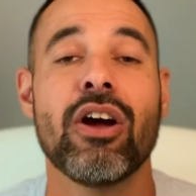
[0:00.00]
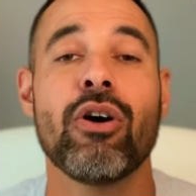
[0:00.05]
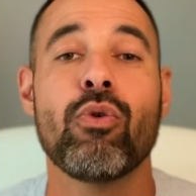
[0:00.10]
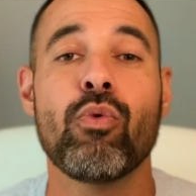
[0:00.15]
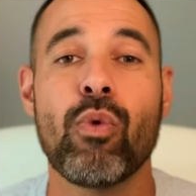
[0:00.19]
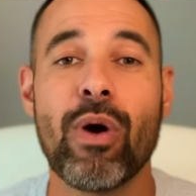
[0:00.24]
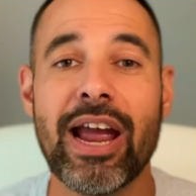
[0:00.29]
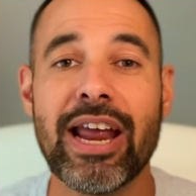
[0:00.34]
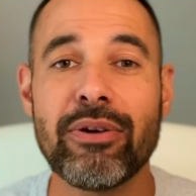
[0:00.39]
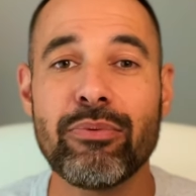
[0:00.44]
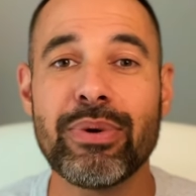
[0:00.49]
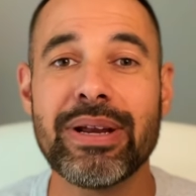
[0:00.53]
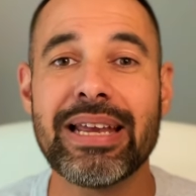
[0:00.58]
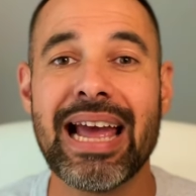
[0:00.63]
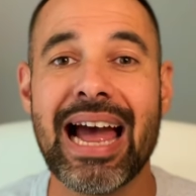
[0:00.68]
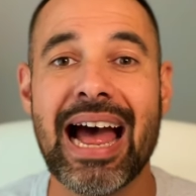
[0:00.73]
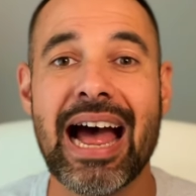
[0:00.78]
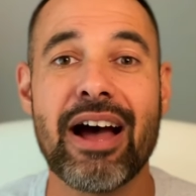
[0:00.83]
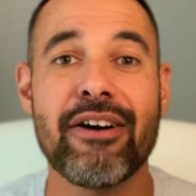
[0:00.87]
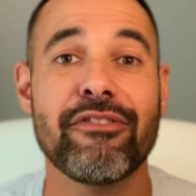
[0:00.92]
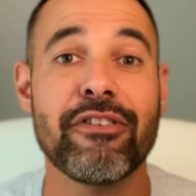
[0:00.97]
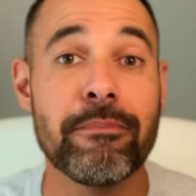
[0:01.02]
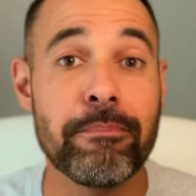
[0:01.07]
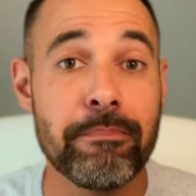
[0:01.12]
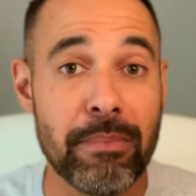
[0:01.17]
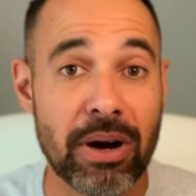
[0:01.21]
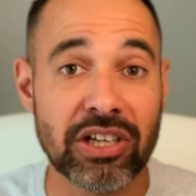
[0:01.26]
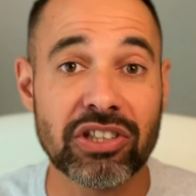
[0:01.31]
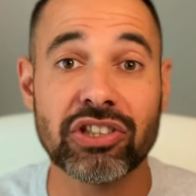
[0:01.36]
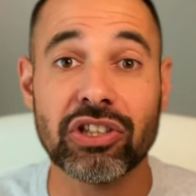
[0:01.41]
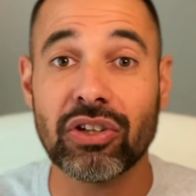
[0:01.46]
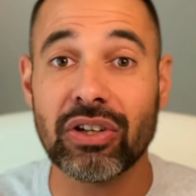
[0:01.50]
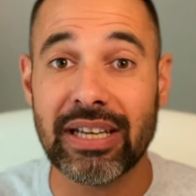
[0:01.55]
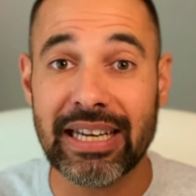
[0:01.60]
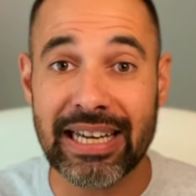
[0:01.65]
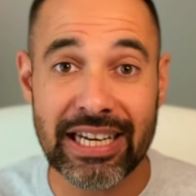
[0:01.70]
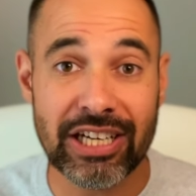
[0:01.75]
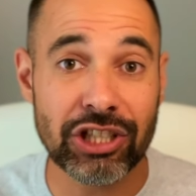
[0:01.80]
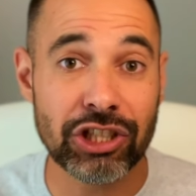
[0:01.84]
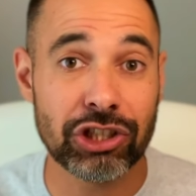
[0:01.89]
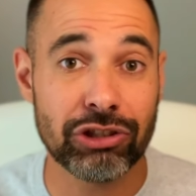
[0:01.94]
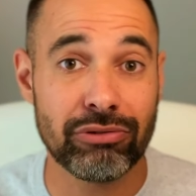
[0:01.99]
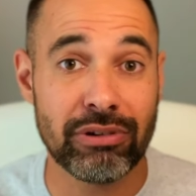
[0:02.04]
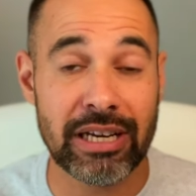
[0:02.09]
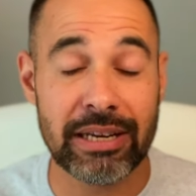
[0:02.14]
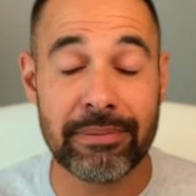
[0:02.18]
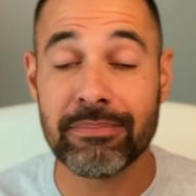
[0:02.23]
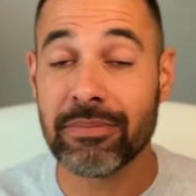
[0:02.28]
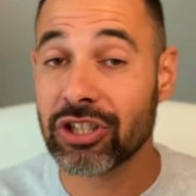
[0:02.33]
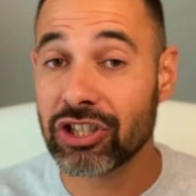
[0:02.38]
when we have muscle injury.